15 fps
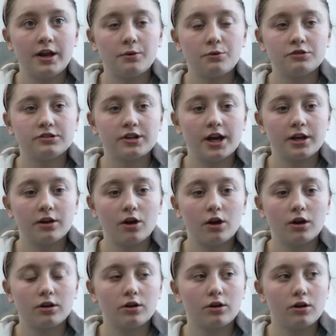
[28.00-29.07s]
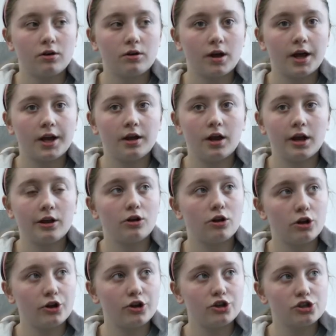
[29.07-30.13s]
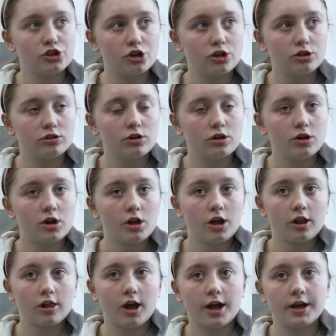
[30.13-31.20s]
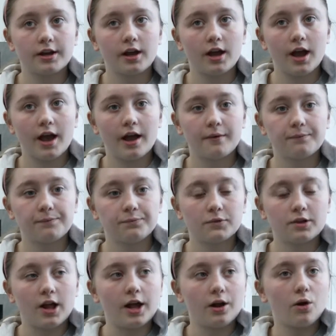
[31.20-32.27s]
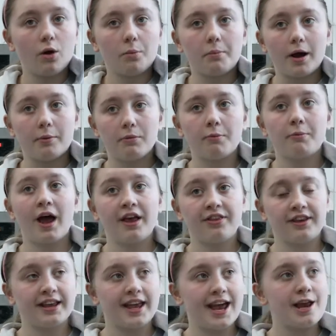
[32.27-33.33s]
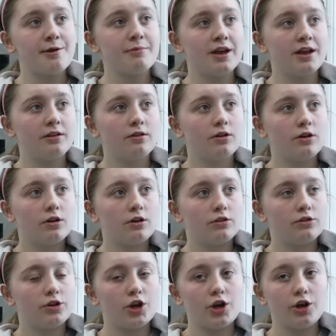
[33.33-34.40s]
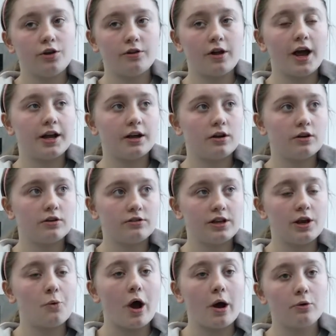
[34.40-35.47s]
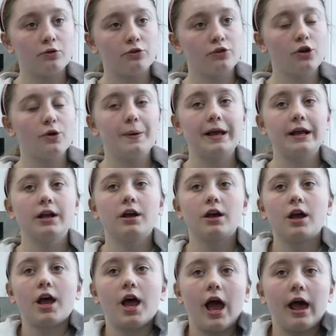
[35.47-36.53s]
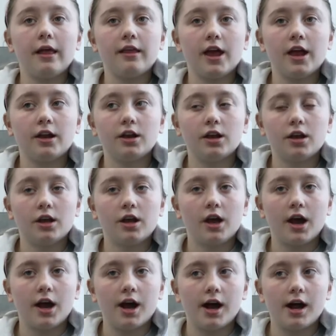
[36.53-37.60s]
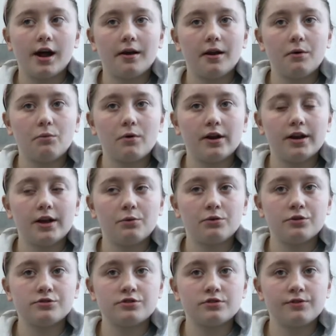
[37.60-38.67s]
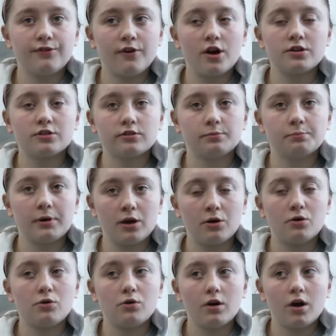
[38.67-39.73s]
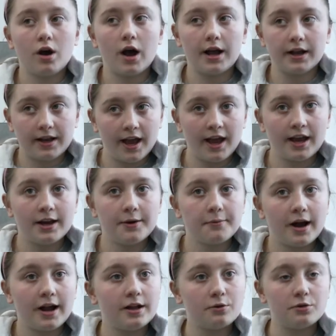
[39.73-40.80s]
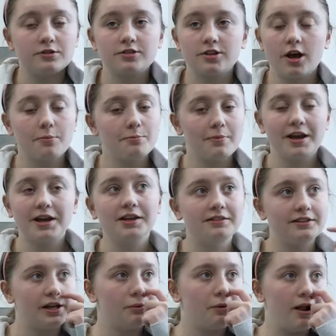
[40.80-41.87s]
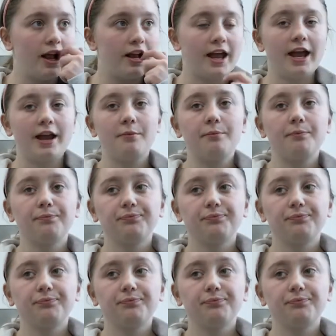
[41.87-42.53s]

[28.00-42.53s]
was like in like inclusion, like like my mum had to came in to like see what I was doing and then and then when it was first built I came and it was amazing when I came.